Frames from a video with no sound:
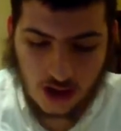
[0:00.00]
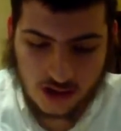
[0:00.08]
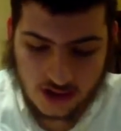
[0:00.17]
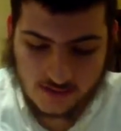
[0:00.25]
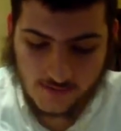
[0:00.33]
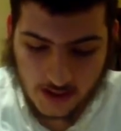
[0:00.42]

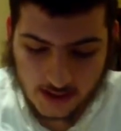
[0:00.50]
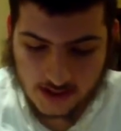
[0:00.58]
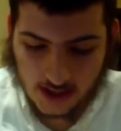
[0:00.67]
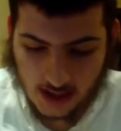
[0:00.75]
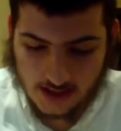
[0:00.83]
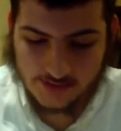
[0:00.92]
heard this
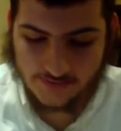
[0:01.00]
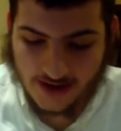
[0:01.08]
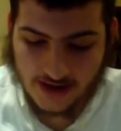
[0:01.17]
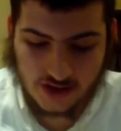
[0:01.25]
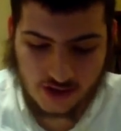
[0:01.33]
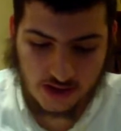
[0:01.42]
vart. It's a
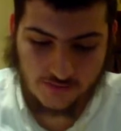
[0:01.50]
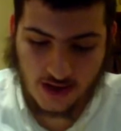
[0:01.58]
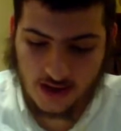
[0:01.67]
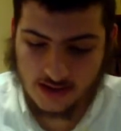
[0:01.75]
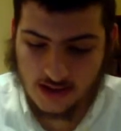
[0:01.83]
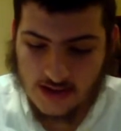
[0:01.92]
very interesting
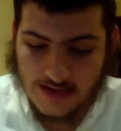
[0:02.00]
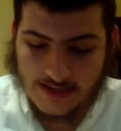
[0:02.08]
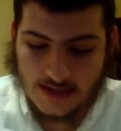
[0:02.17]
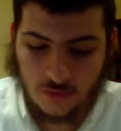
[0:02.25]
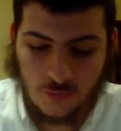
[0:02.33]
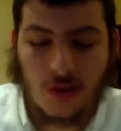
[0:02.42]
vart,
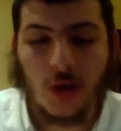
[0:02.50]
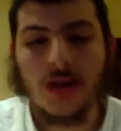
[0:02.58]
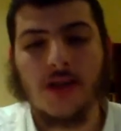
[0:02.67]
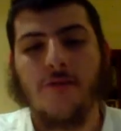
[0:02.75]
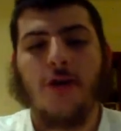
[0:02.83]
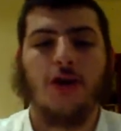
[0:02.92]
that if we
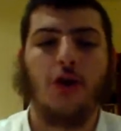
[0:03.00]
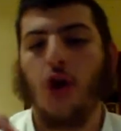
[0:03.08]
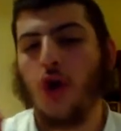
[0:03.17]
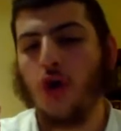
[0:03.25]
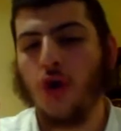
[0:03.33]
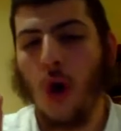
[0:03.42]
look at the
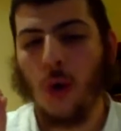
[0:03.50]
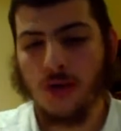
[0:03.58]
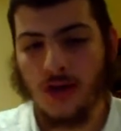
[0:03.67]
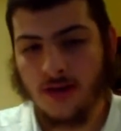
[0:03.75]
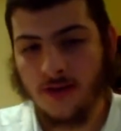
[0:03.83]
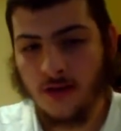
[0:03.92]
word
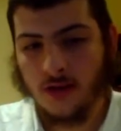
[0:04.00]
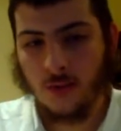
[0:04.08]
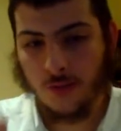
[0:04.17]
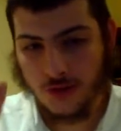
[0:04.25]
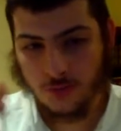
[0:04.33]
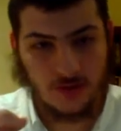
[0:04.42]
Gola,
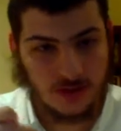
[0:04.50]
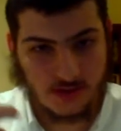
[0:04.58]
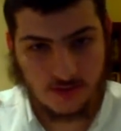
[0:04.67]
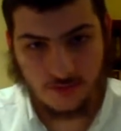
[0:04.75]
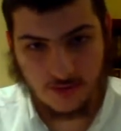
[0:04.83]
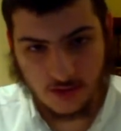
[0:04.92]
which
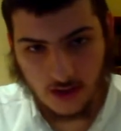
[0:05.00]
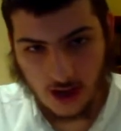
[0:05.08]
reads